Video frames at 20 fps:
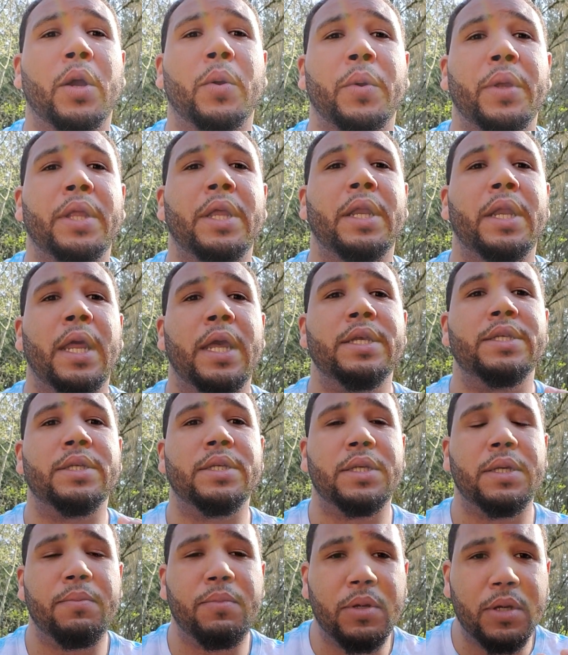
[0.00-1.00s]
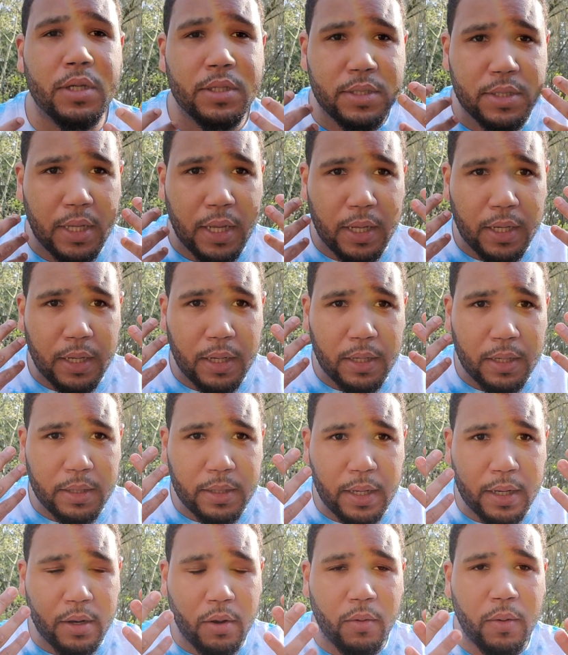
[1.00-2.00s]
really nasally because they
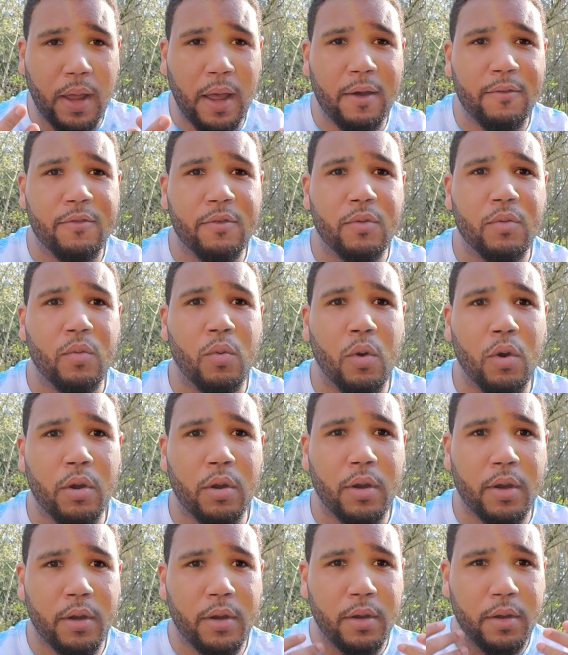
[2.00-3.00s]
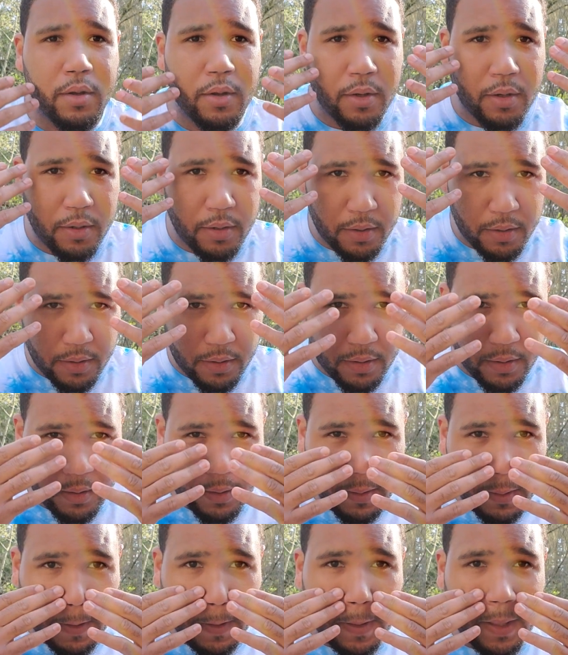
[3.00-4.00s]
don't ever work
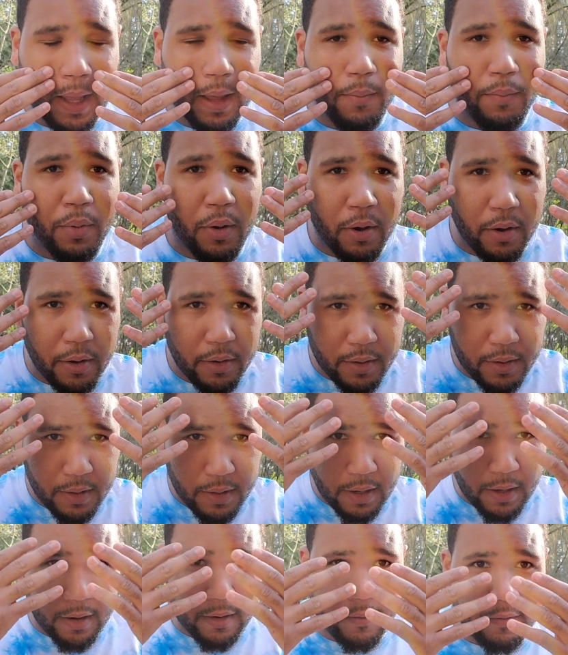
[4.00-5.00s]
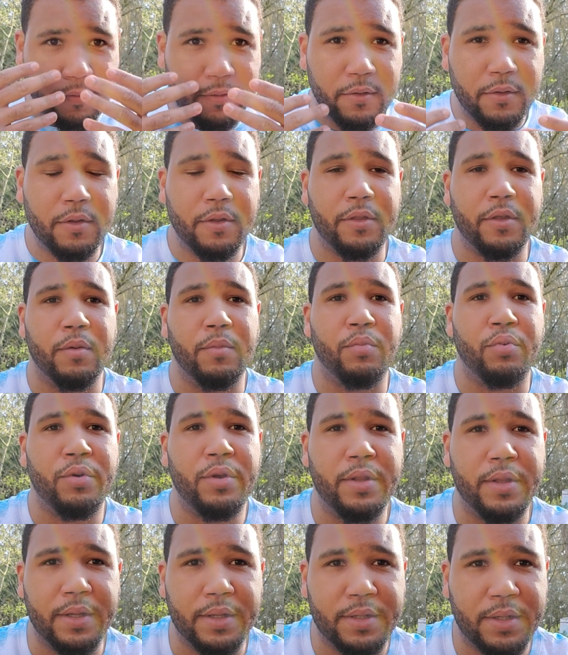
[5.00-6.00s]
that part of their
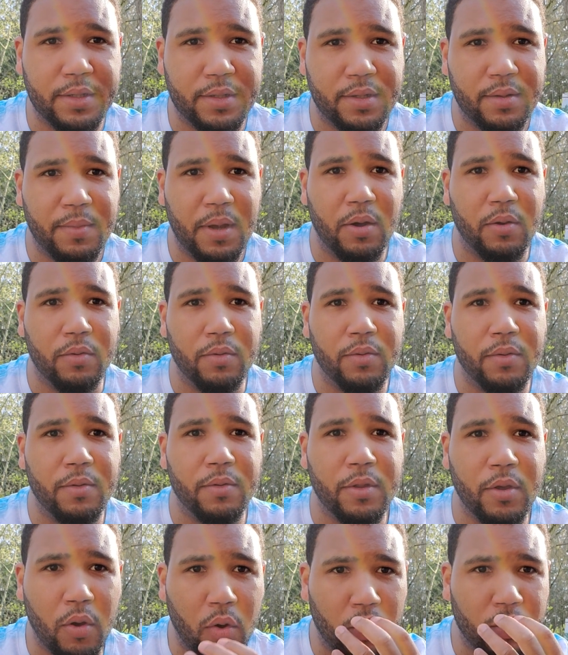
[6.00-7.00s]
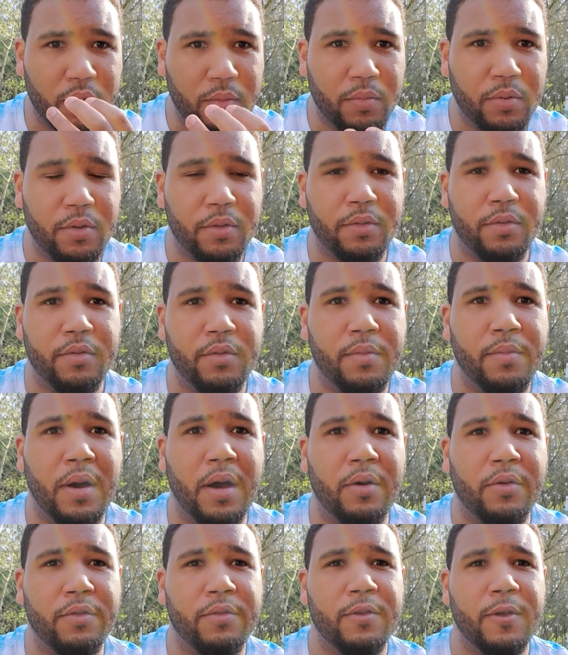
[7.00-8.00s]
breathing system out. They only breathe through their
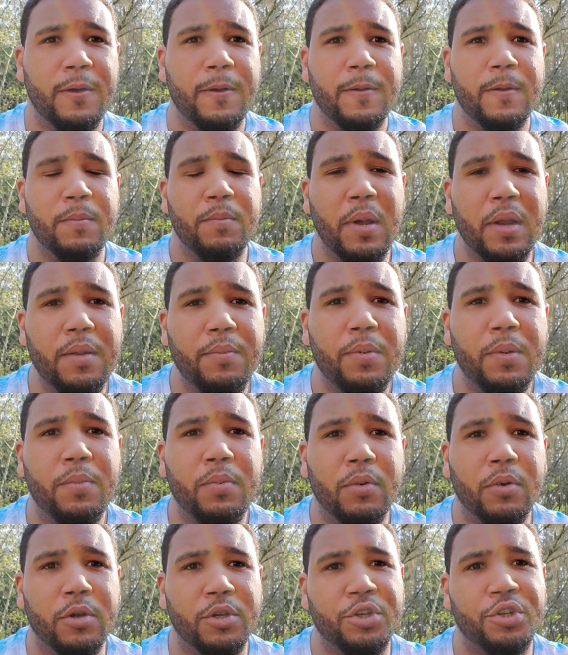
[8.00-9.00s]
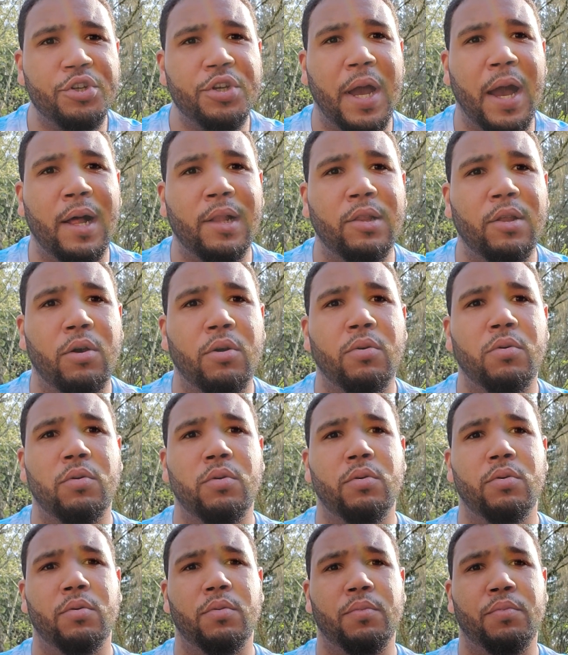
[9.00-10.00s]
mouths. Many people are shallow
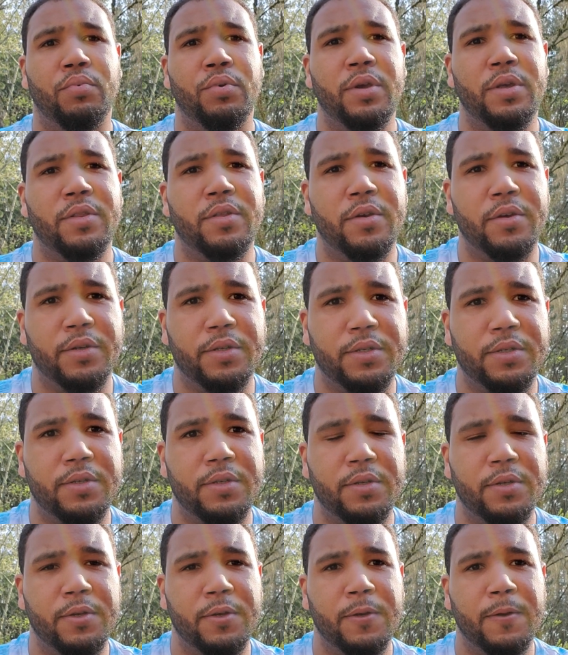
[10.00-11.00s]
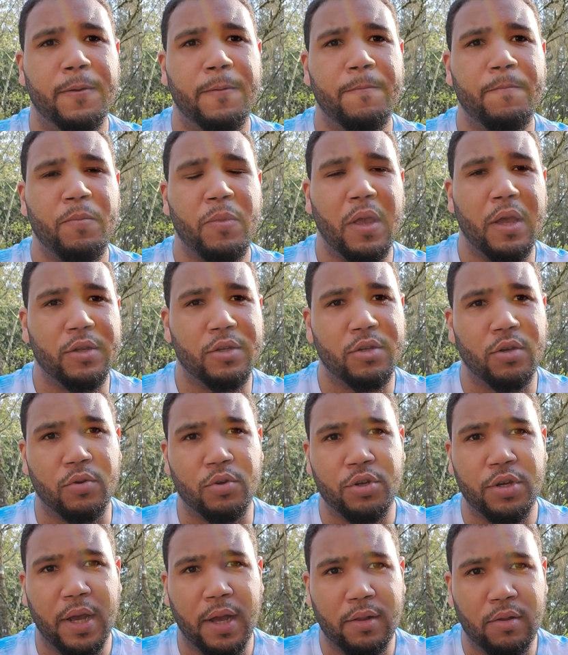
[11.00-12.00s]
breathers. And so
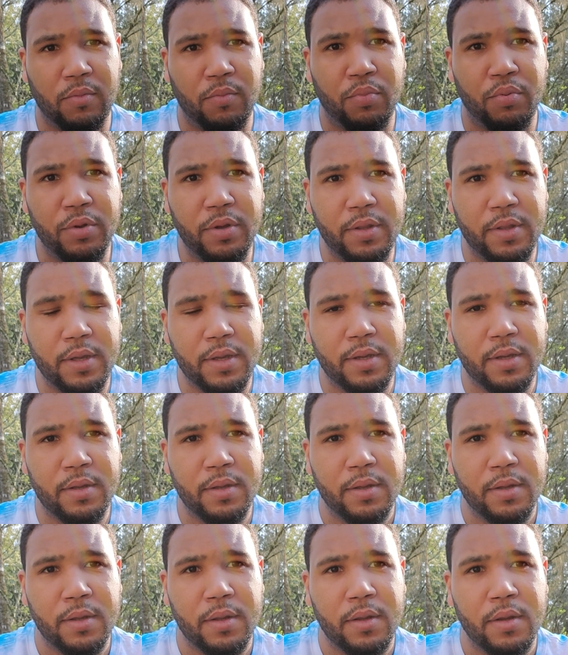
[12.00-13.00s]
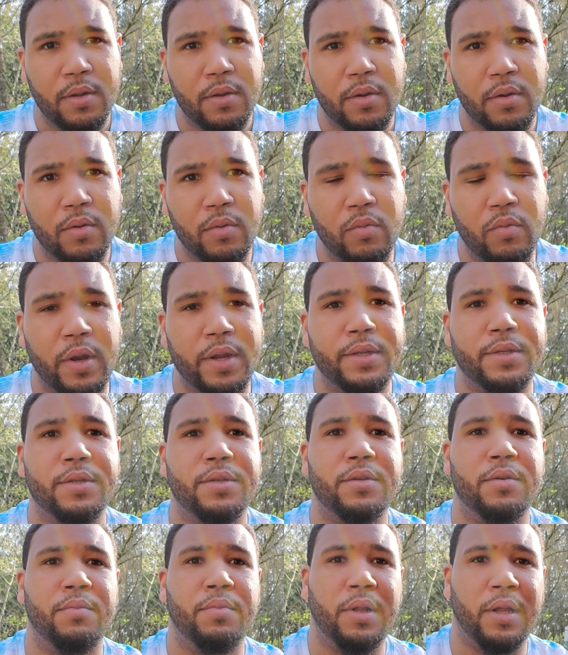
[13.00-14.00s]
shallow breathing raises
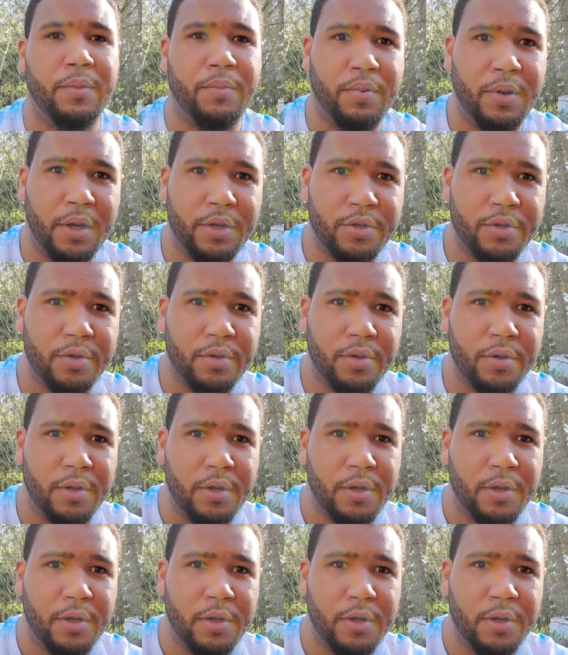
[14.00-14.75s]
your blood pressure.